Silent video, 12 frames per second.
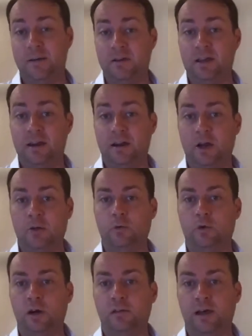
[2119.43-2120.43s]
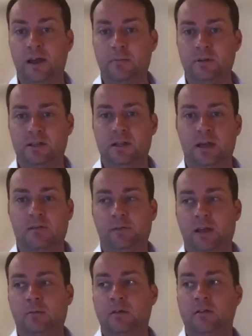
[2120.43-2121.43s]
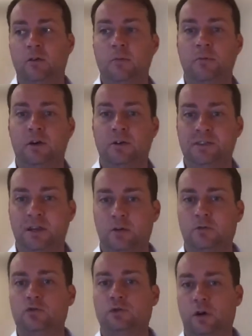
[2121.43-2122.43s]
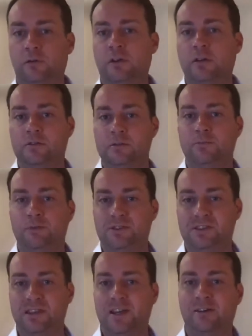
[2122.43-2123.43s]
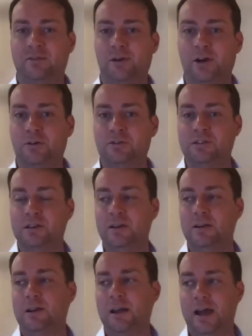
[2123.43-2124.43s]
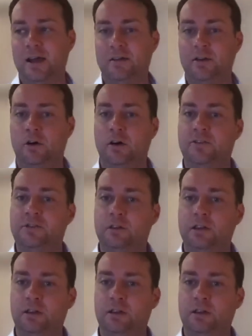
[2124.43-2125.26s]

and getting home quite late and missing that family time, but also driving on some pretty scary roads at night.